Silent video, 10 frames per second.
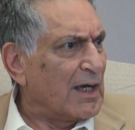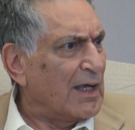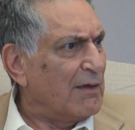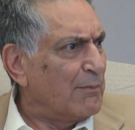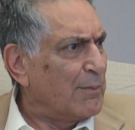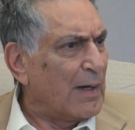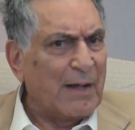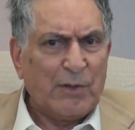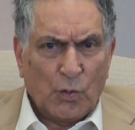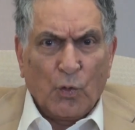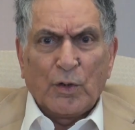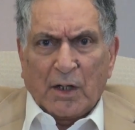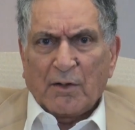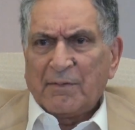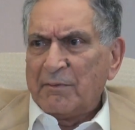I, have, I am the owner
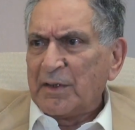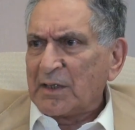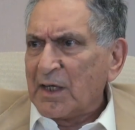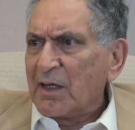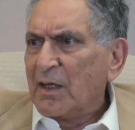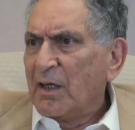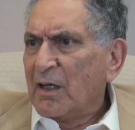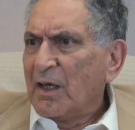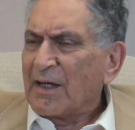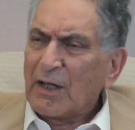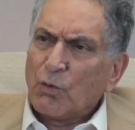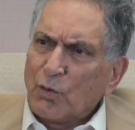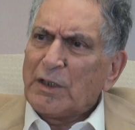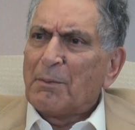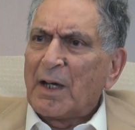of everything. And I
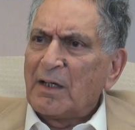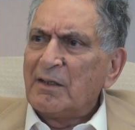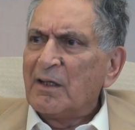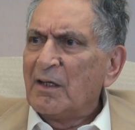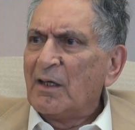own the mind.